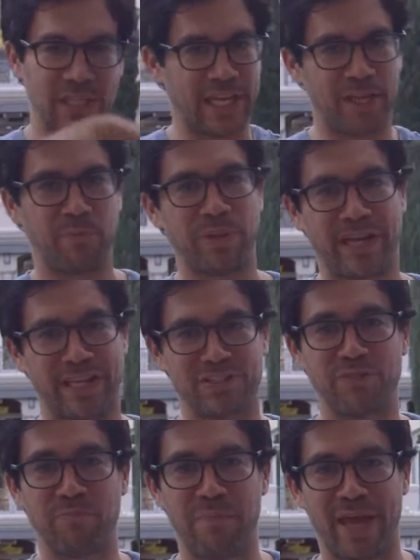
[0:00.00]
laid plans
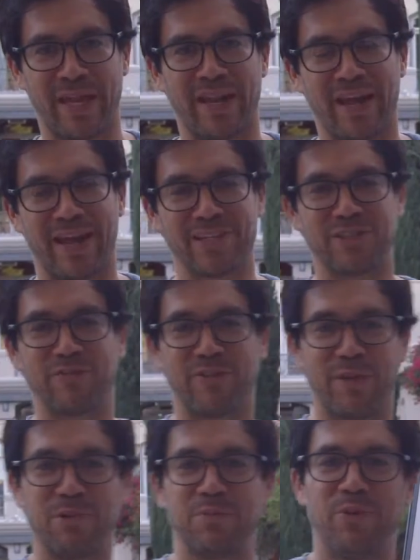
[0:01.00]
of men, as the
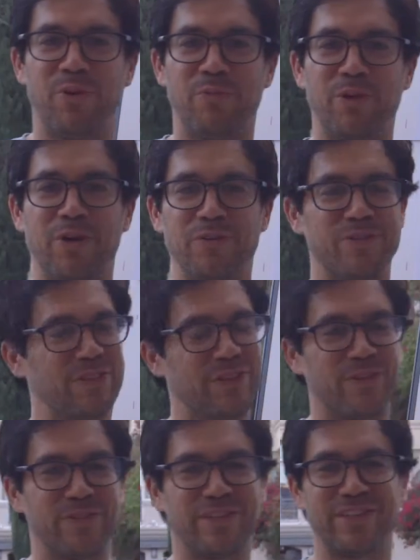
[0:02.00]
famous poem goes,
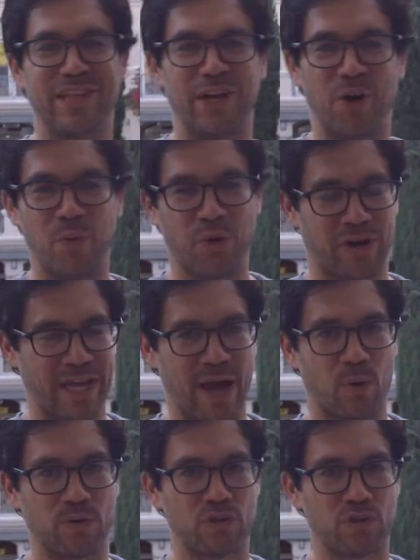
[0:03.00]
they don't work out.